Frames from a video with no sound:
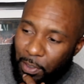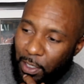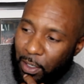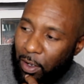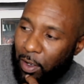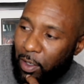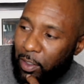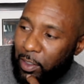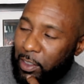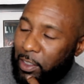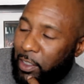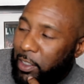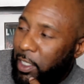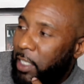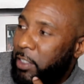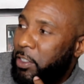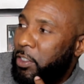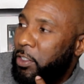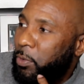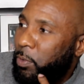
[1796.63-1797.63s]
be all the
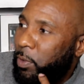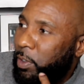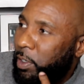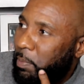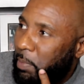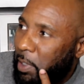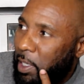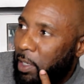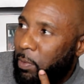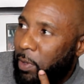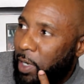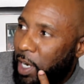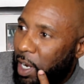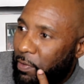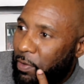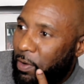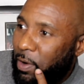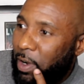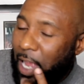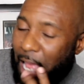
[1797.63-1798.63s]
sluts you want to be,
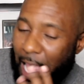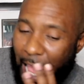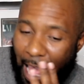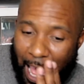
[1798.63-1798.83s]
whatever.